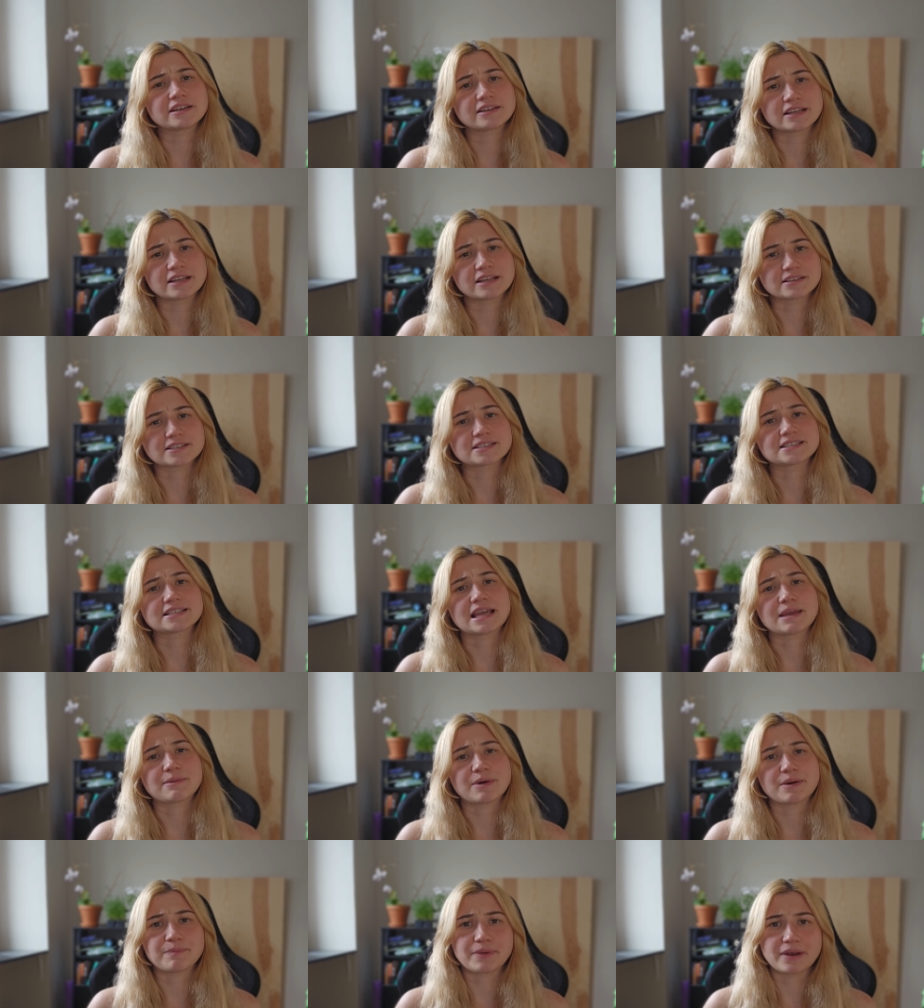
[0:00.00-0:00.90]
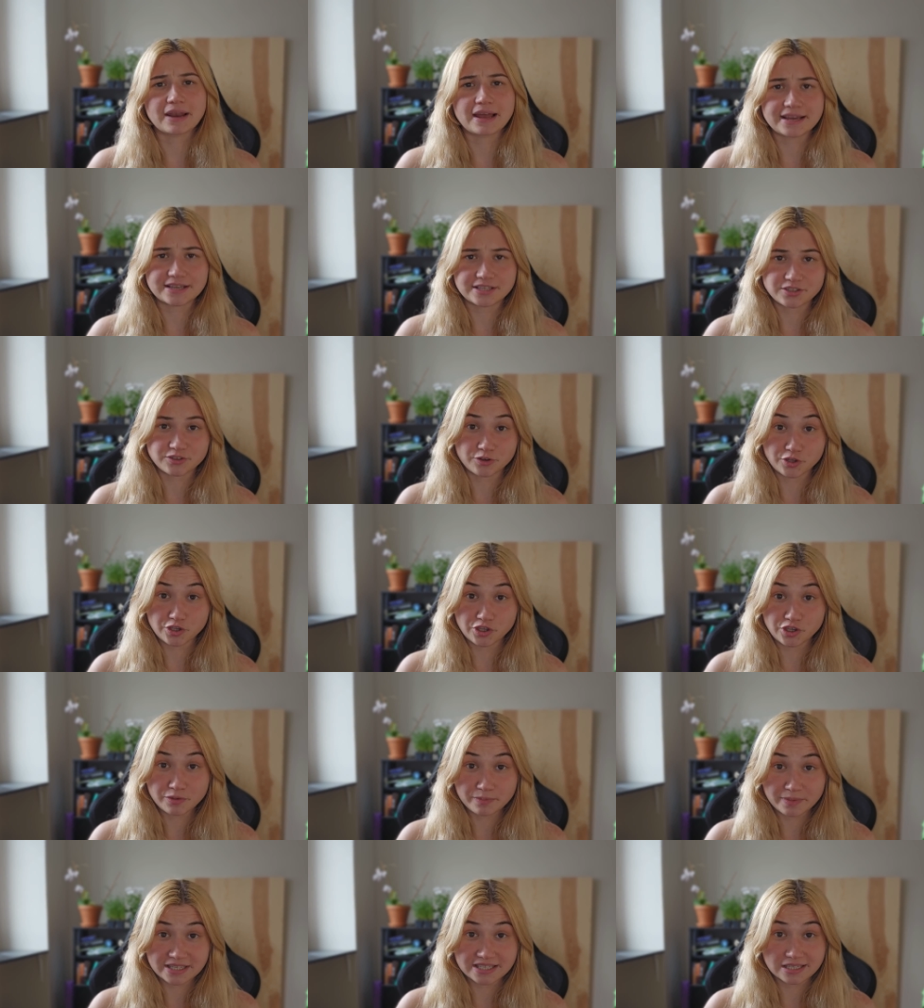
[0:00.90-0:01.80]
that the same applies to
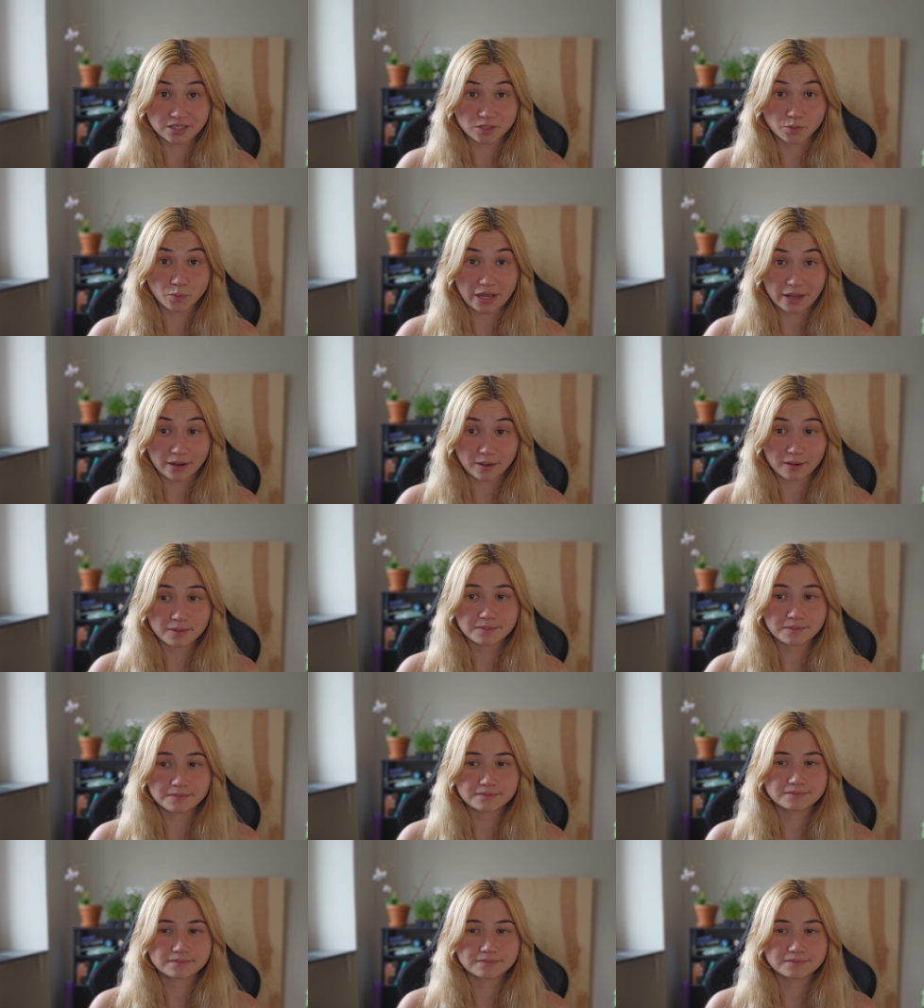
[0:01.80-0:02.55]
humans as well.